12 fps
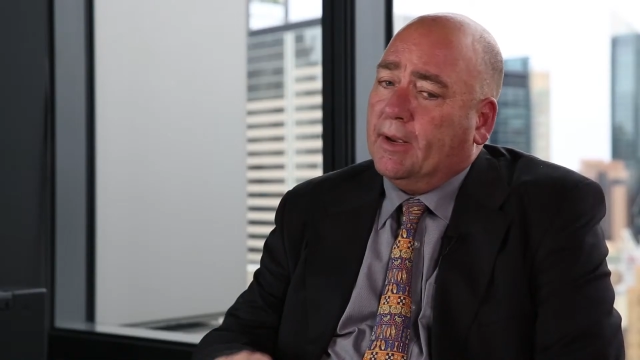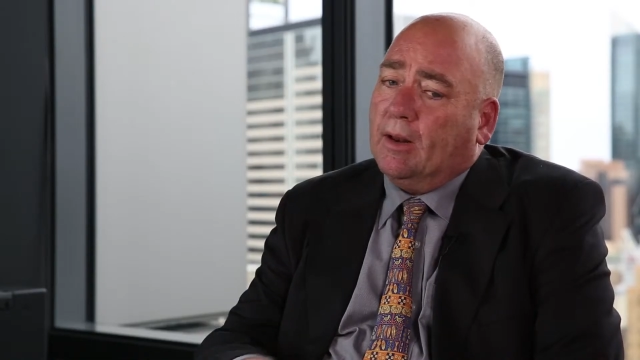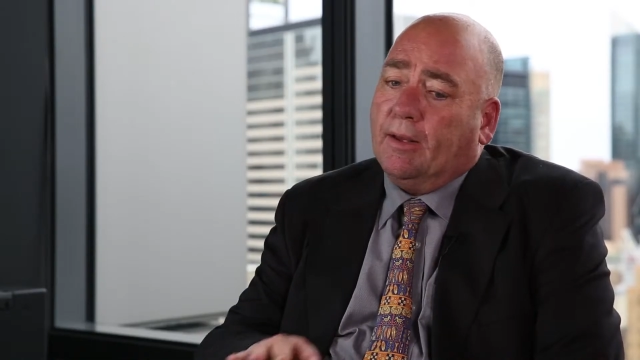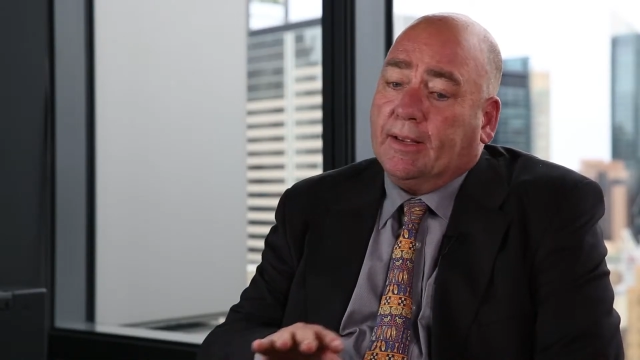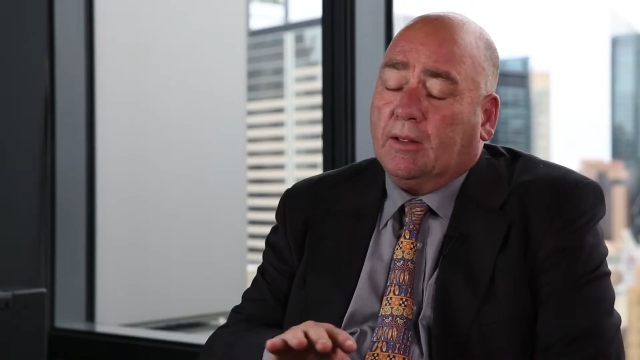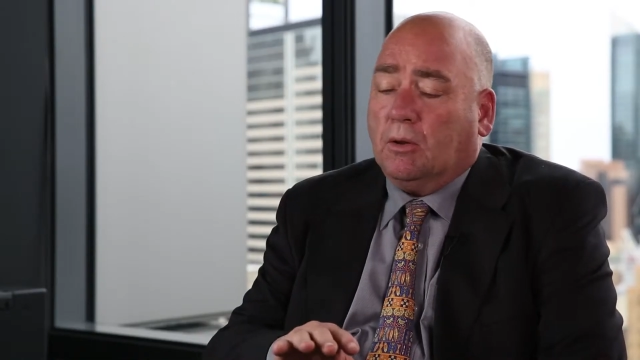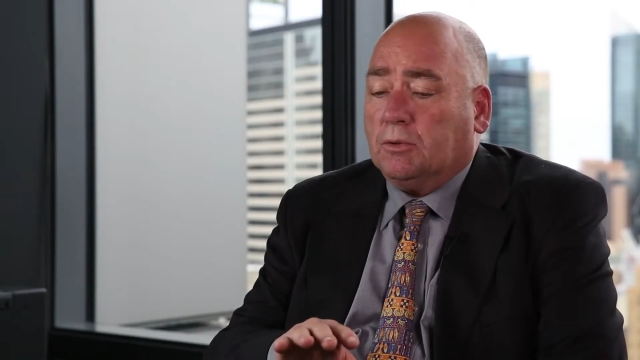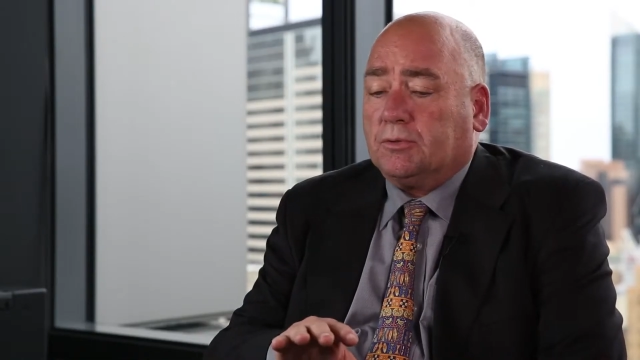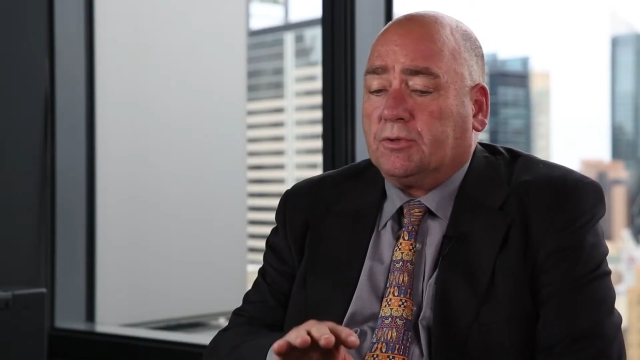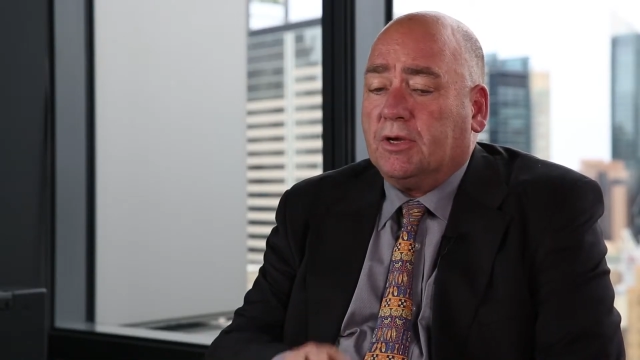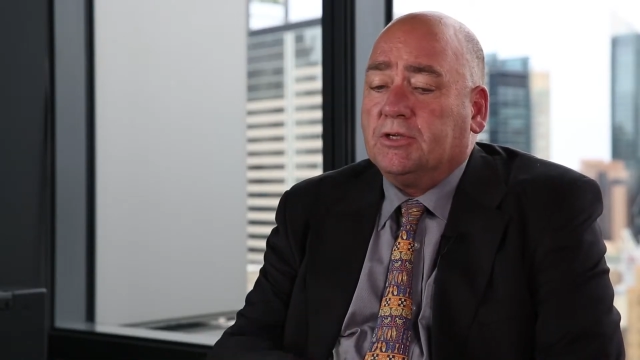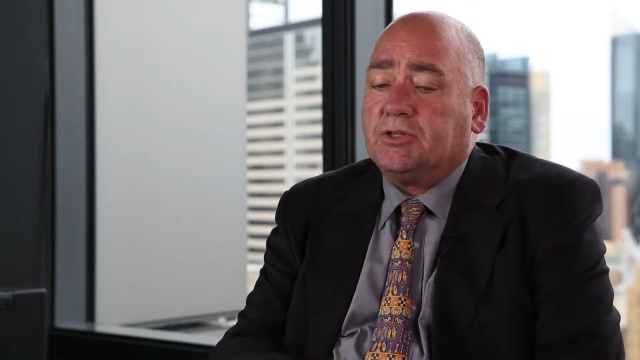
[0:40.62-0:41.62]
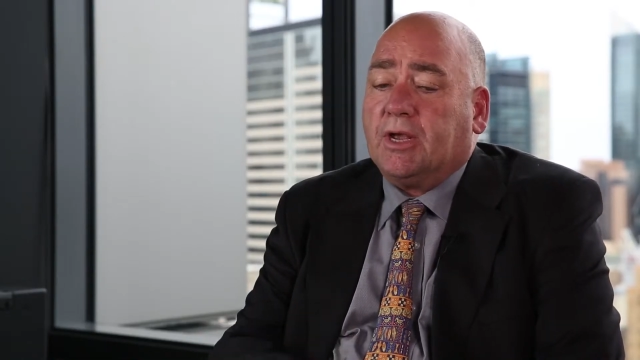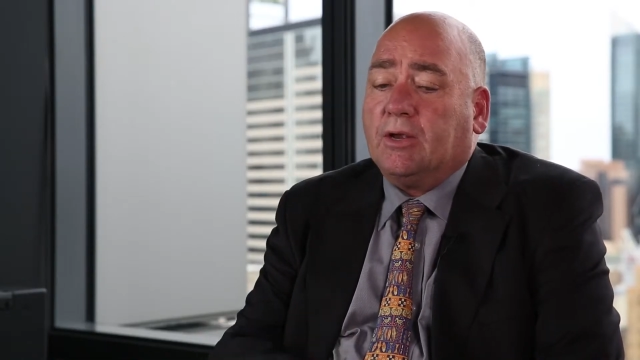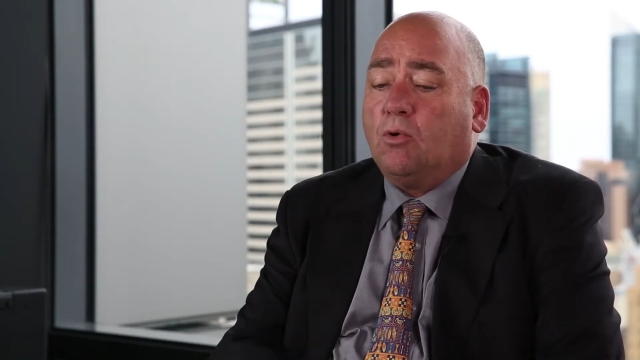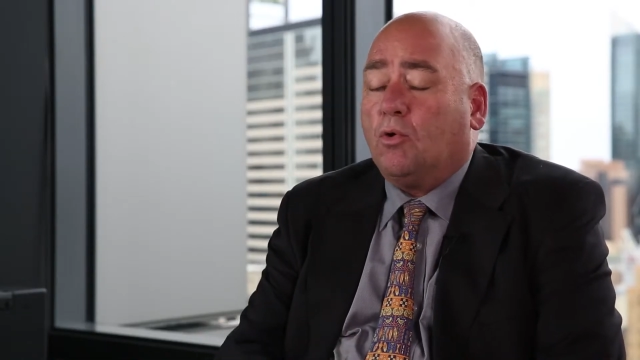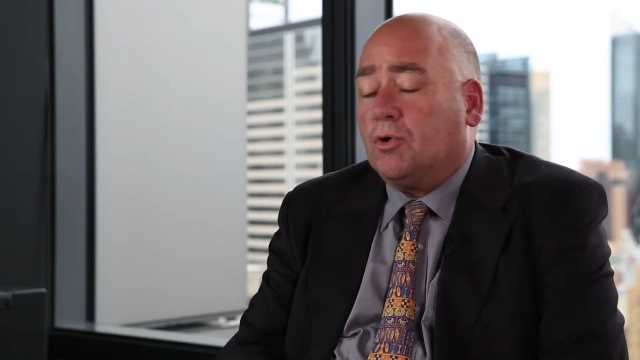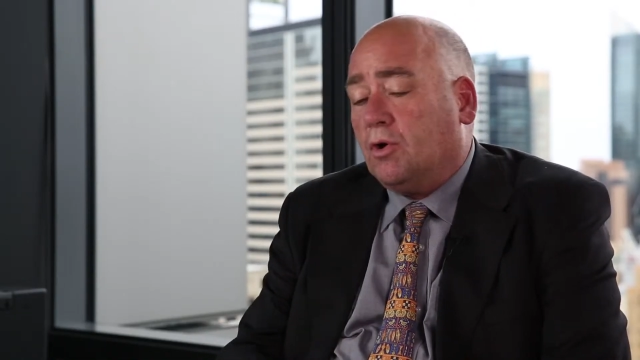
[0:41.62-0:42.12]
be like teaching
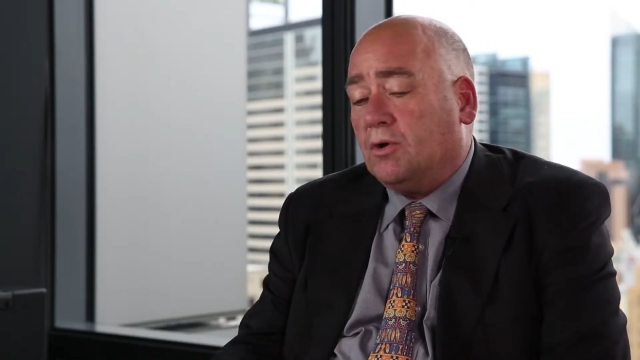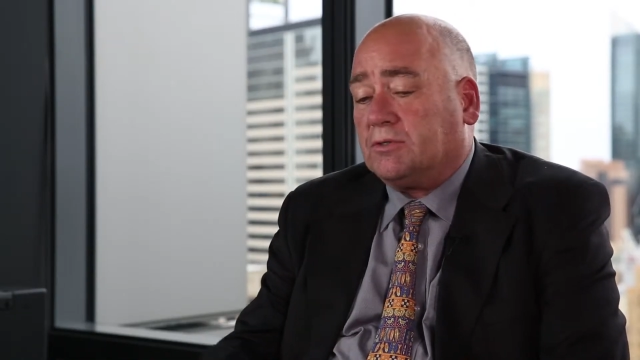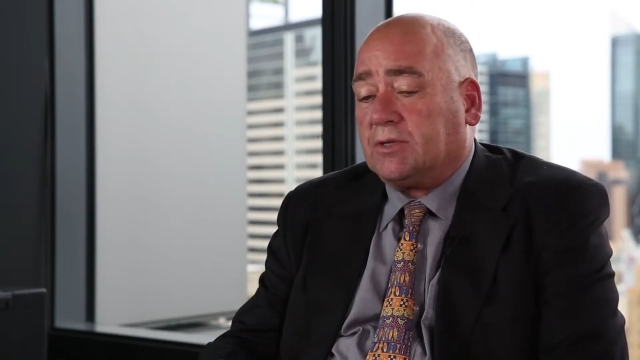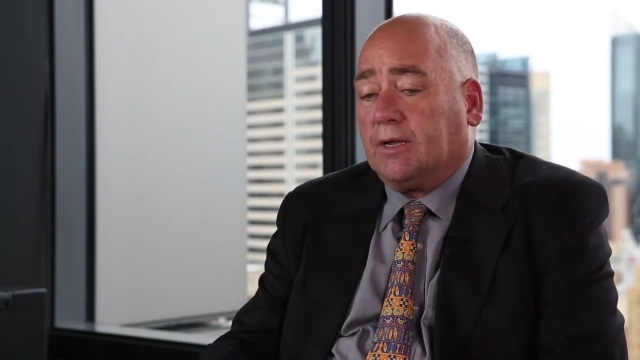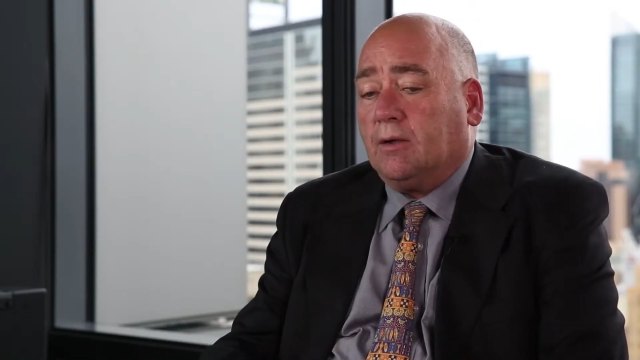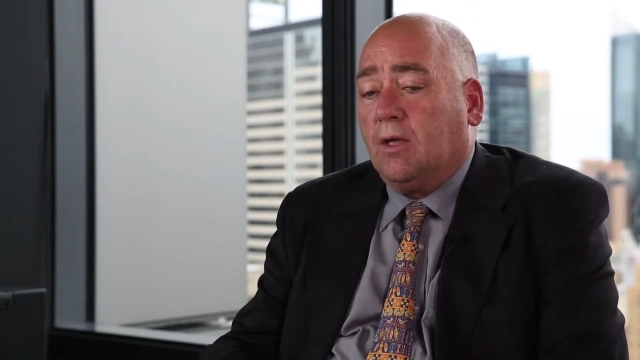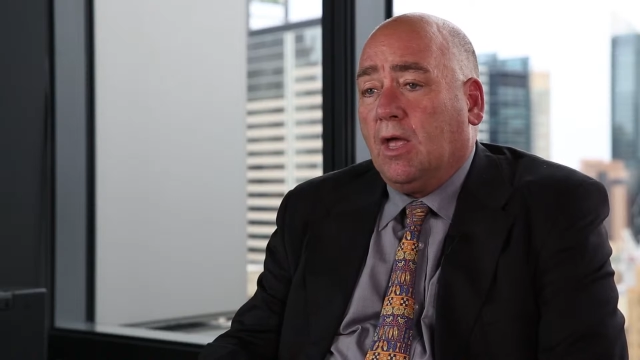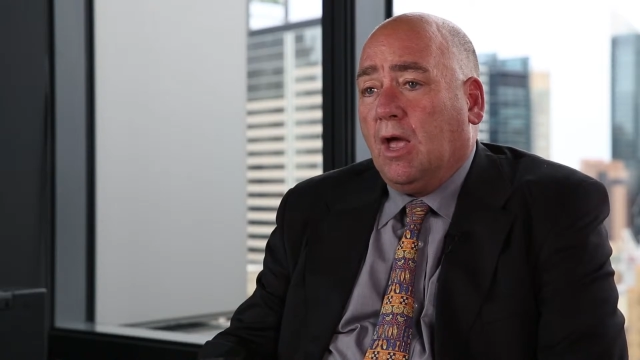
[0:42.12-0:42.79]
or nursing,